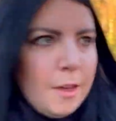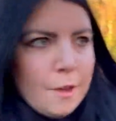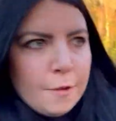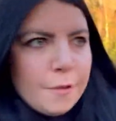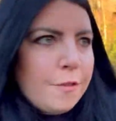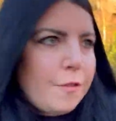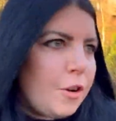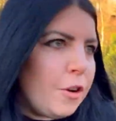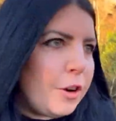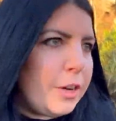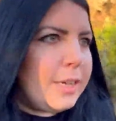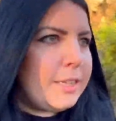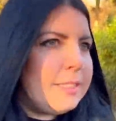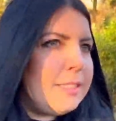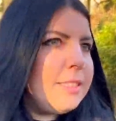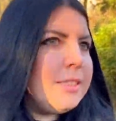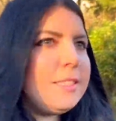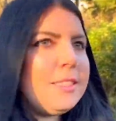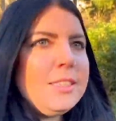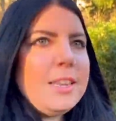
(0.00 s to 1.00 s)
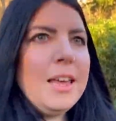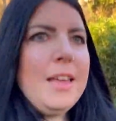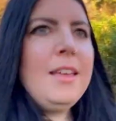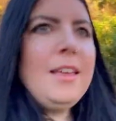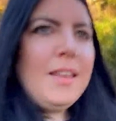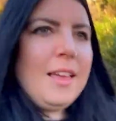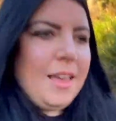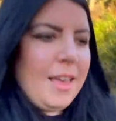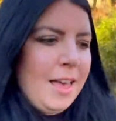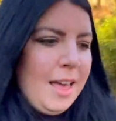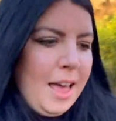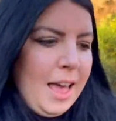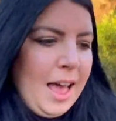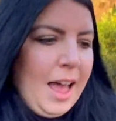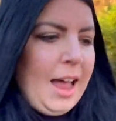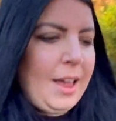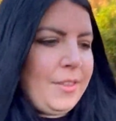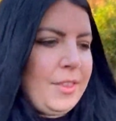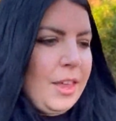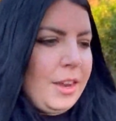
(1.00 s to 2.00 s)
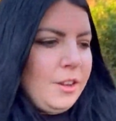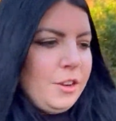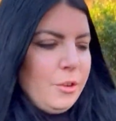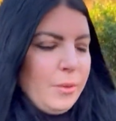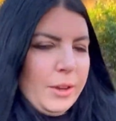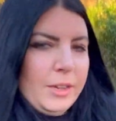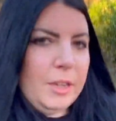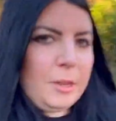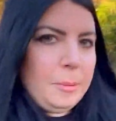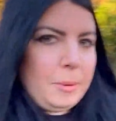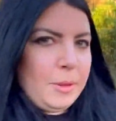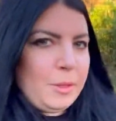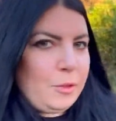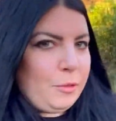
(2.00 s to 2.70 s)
forests, and then you end up at the